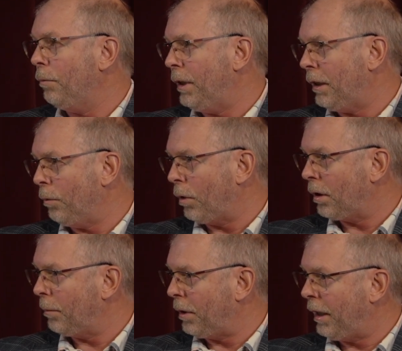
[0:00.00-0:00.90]
we had to
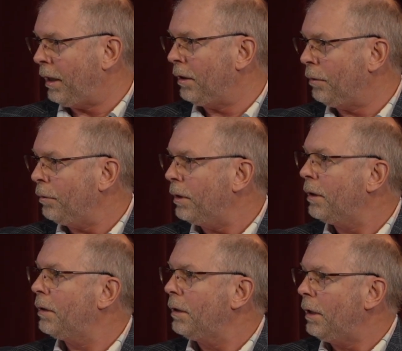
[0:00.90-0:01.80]
work a plan to uh,
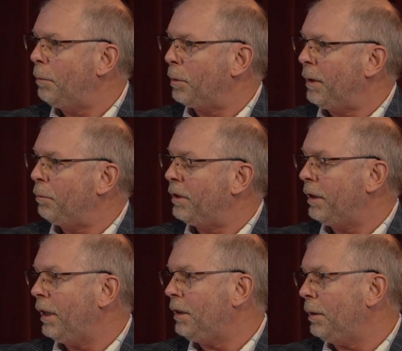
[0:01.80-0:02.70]
implement
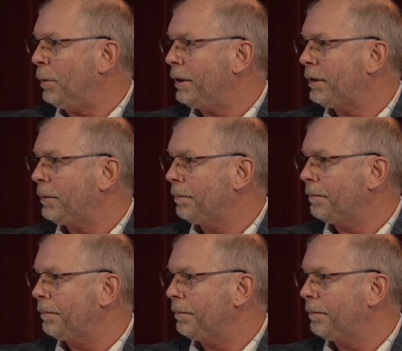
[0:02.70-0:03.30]
within 18 months.